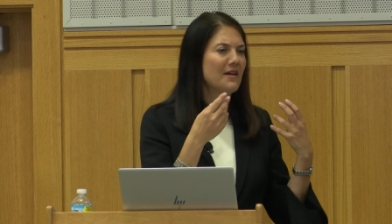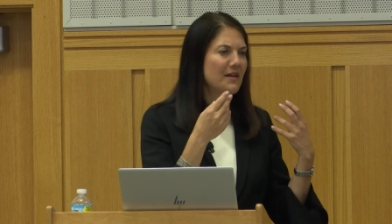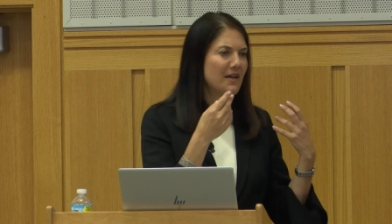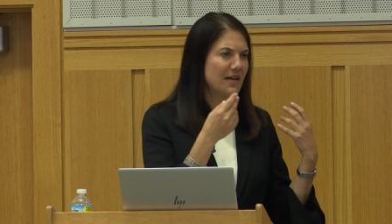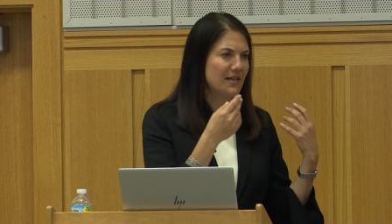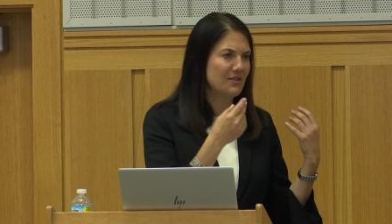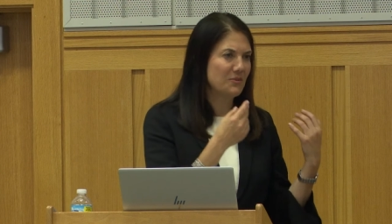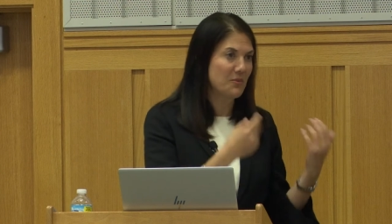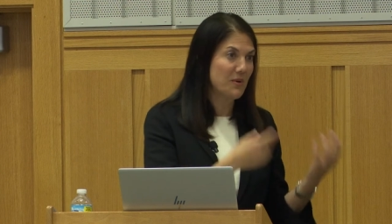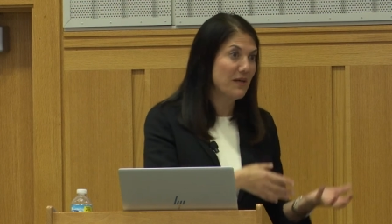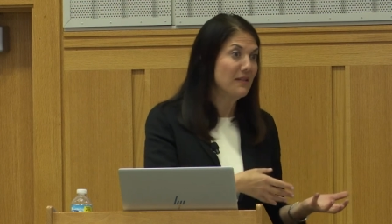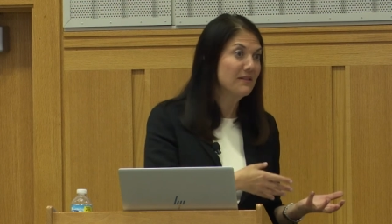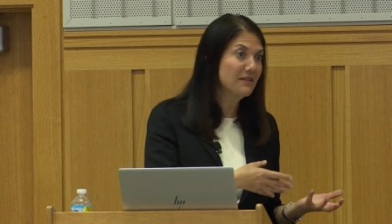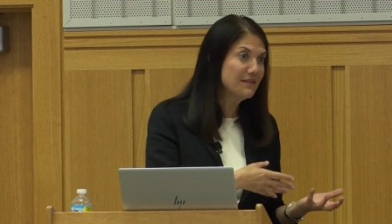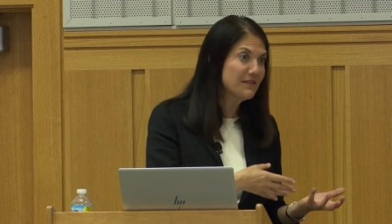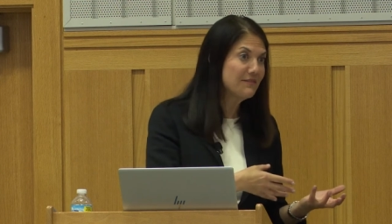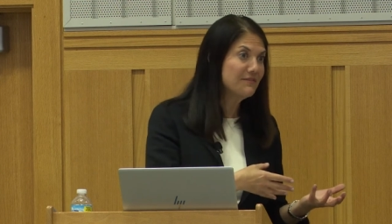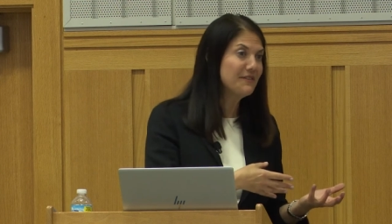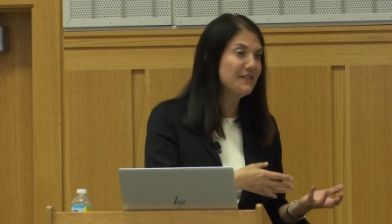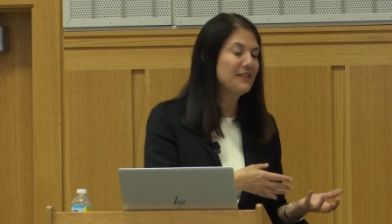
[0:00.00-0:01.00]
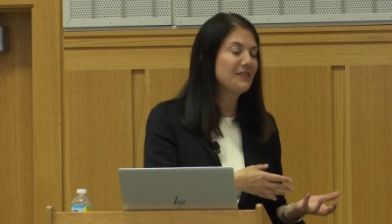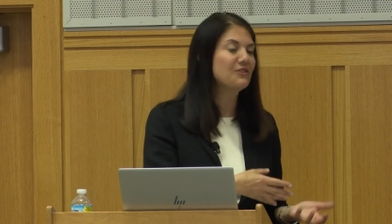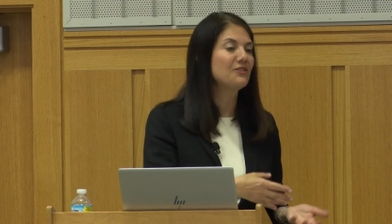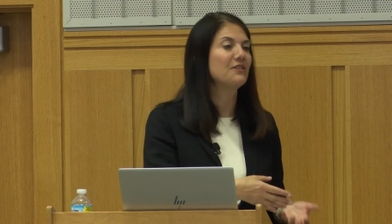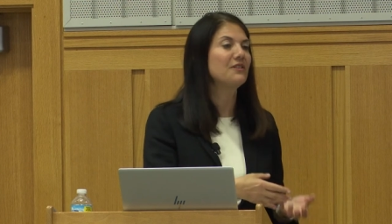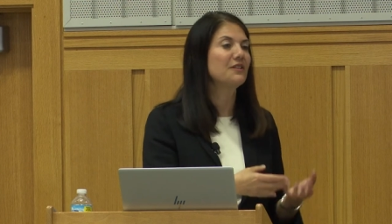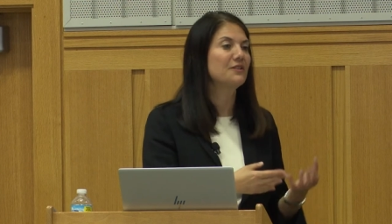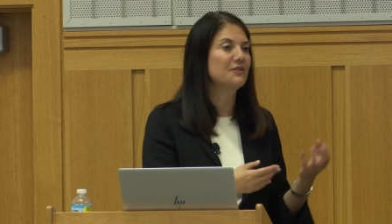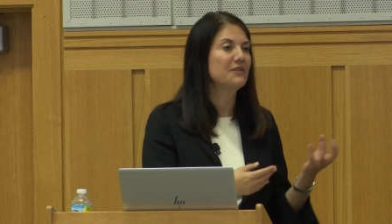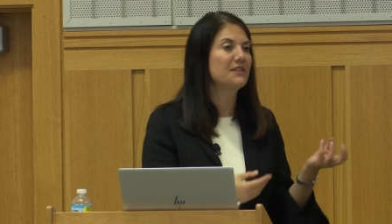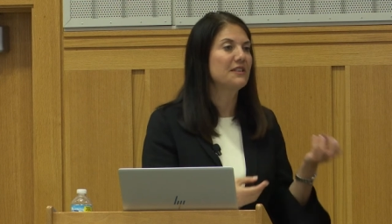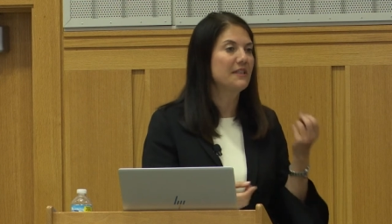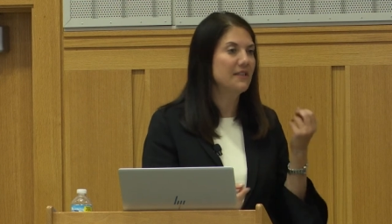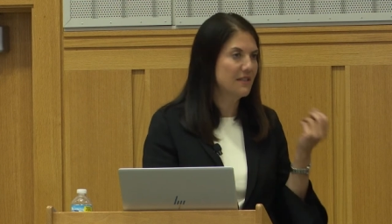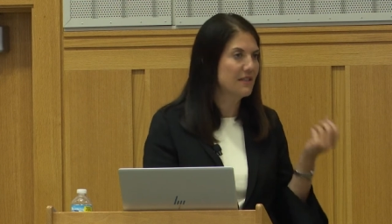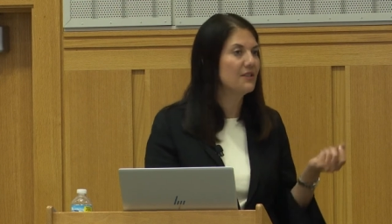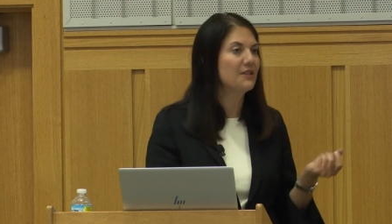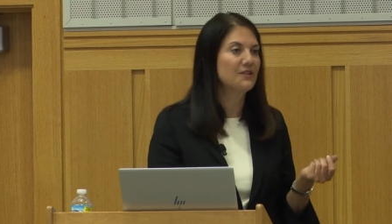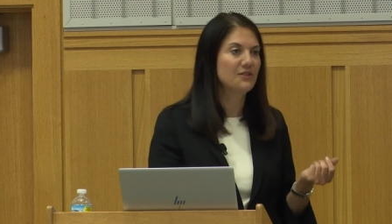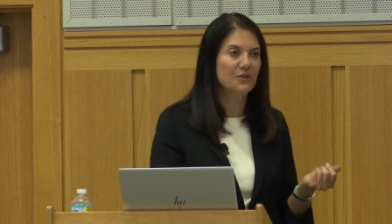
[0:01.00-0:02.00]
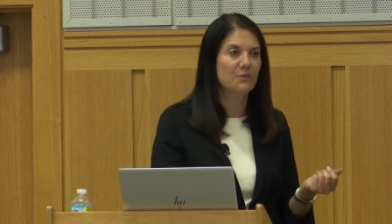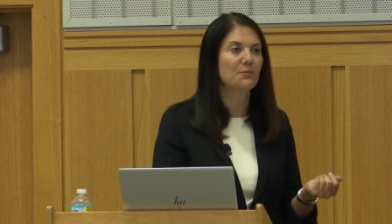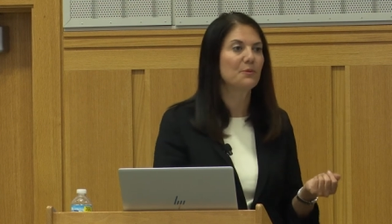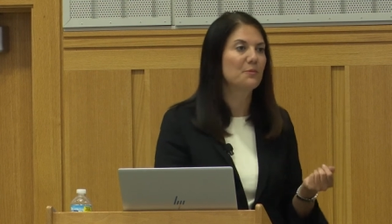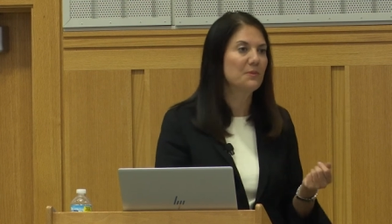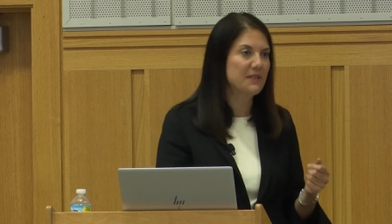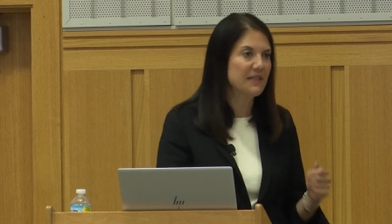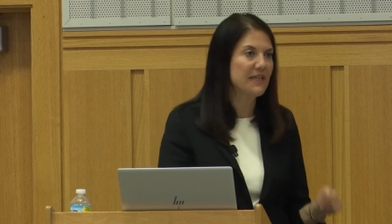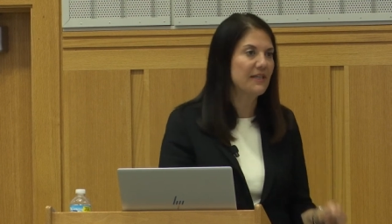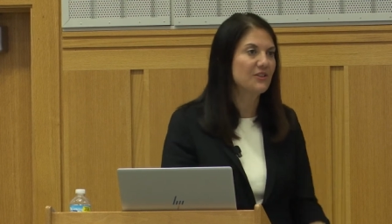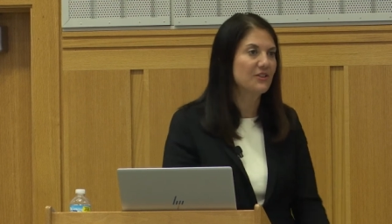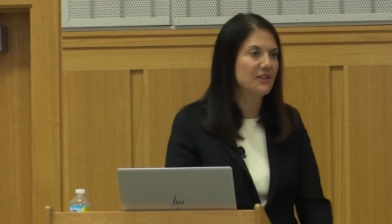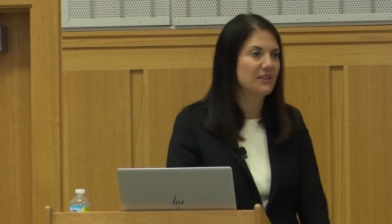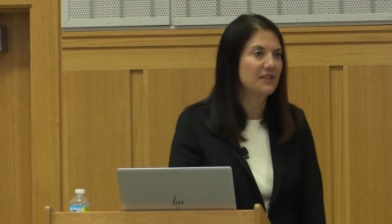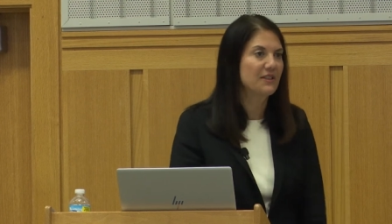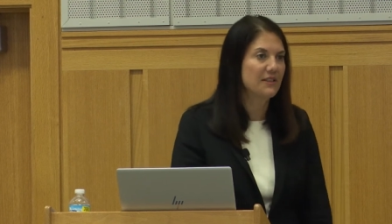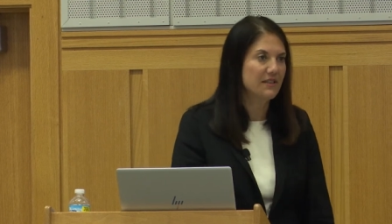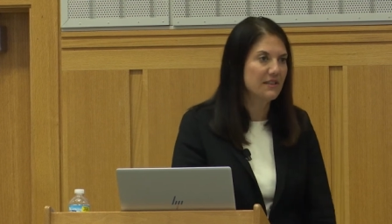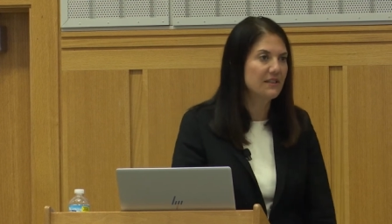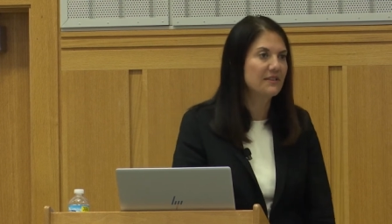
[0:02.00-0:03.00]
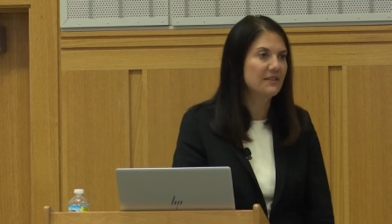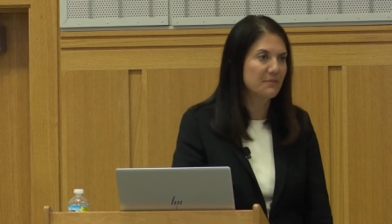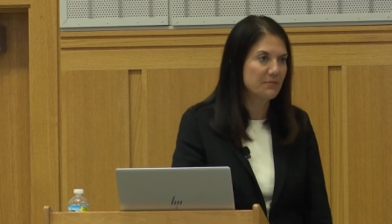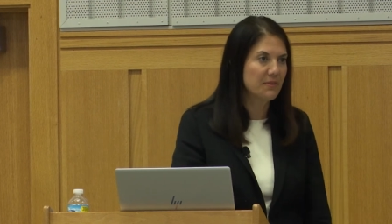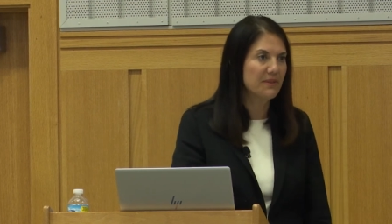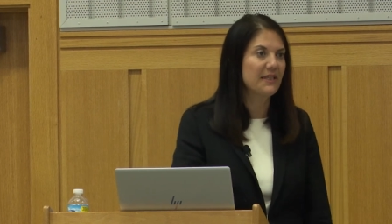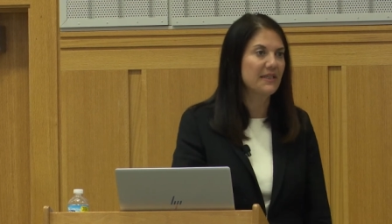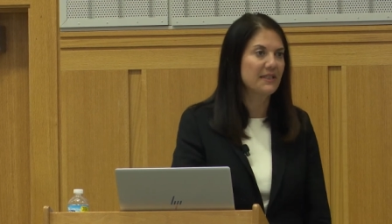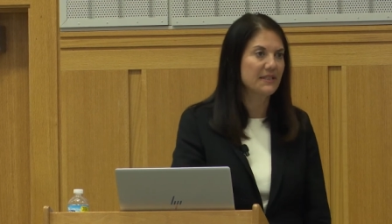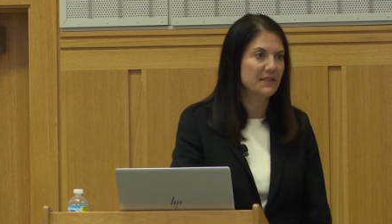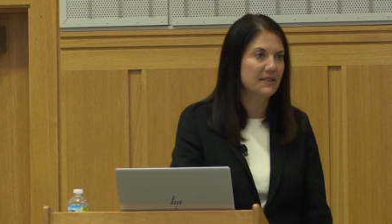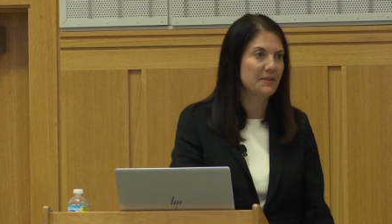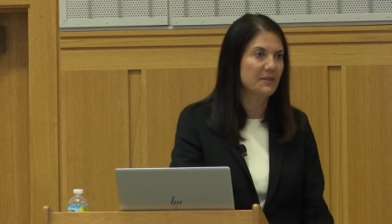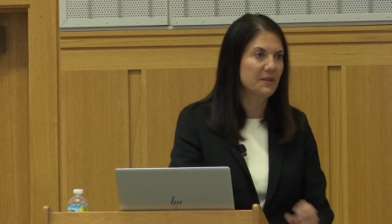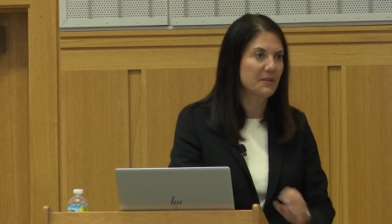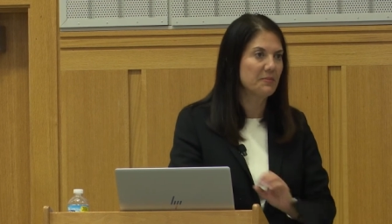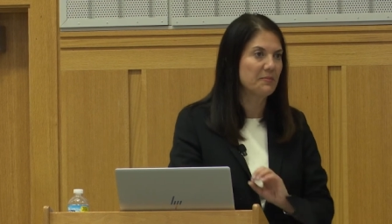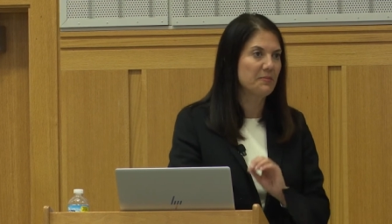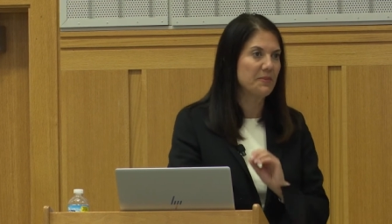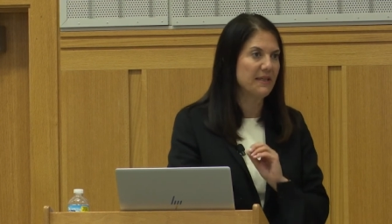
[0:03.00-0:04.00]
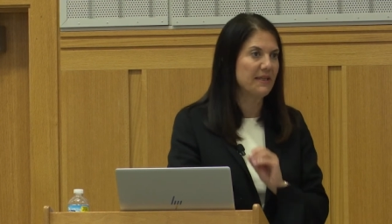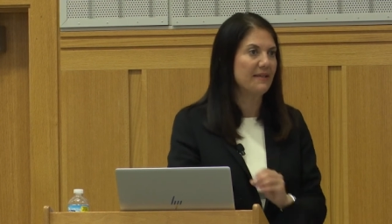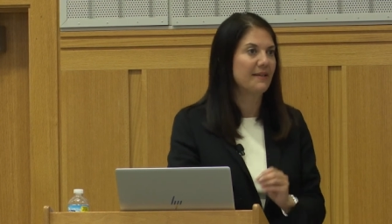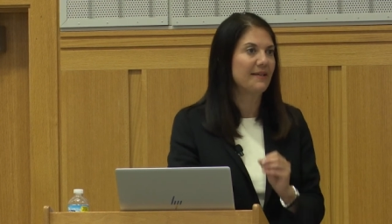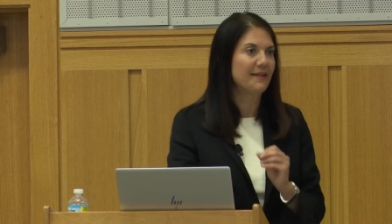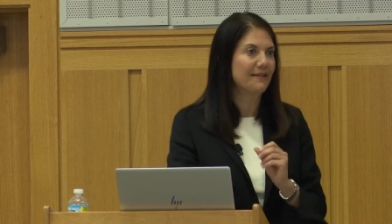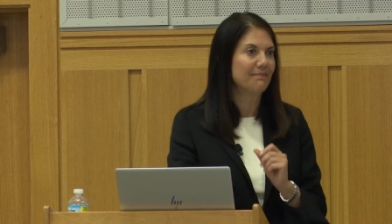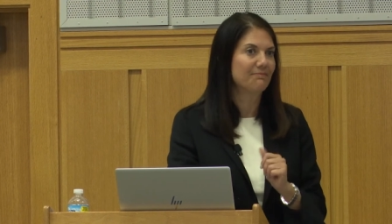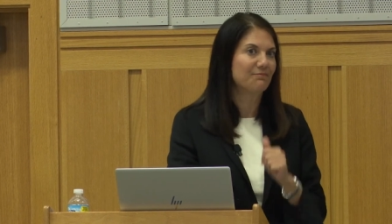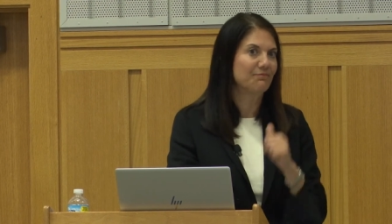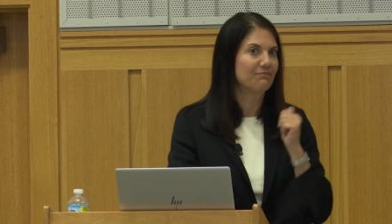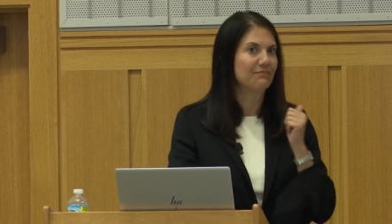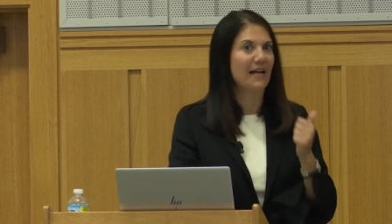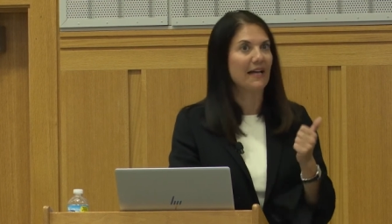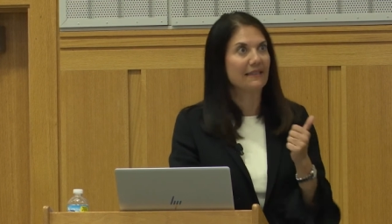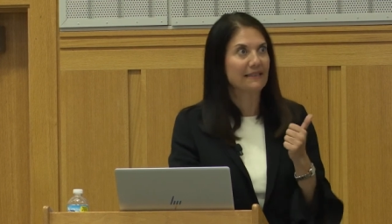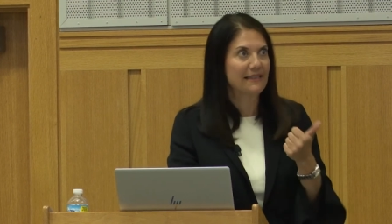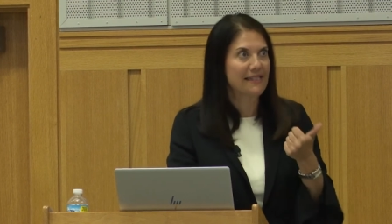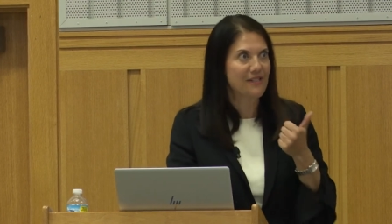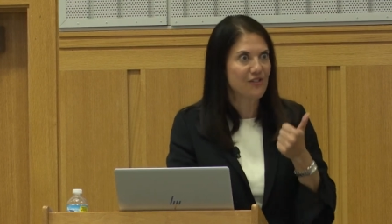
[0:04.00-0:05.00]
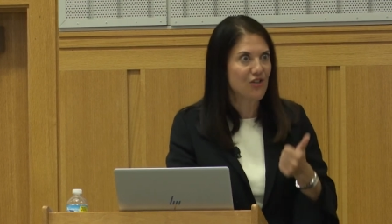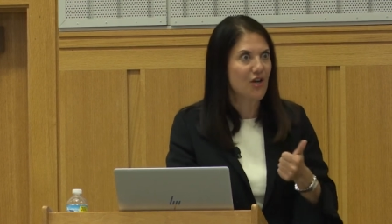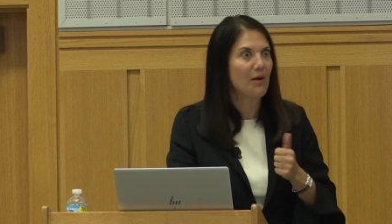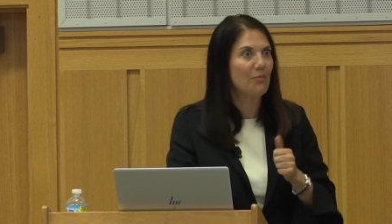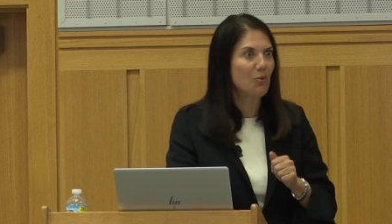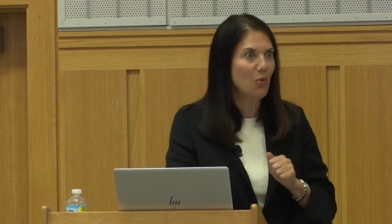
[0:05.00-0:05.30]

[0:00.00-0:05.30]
as well as the financial literacy and the consumer protection is in place, would be, I'd say, job